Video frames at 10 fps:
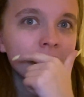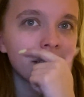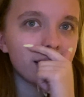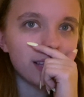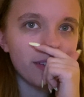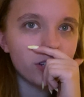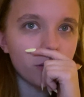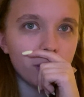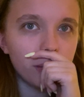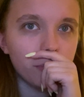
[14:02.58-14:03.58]
Because I haven't
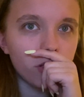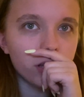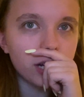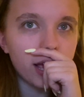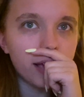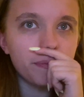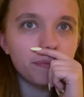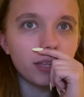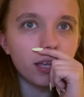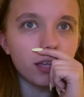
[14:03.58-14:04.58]
checked my email all day.
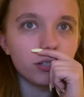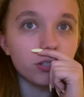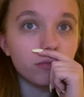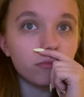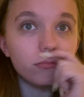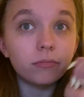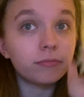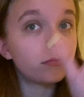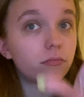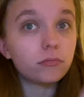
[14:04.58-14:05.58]
And
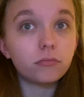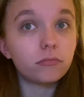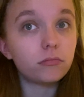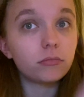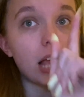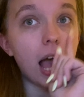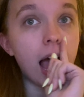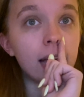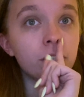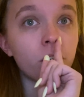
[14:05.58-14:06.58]

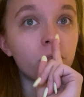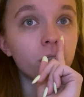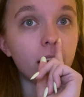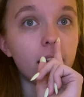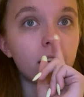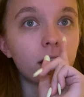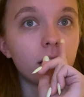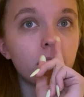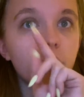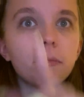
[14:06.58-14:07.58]
I don't like...
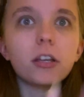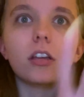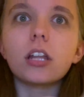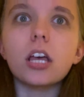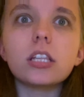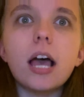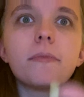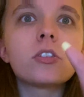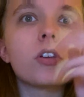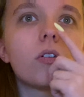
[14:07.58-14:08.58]
Oh my goodness.
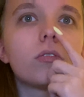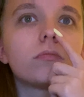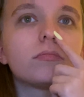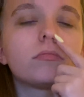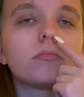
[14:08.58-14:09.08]
I'm so...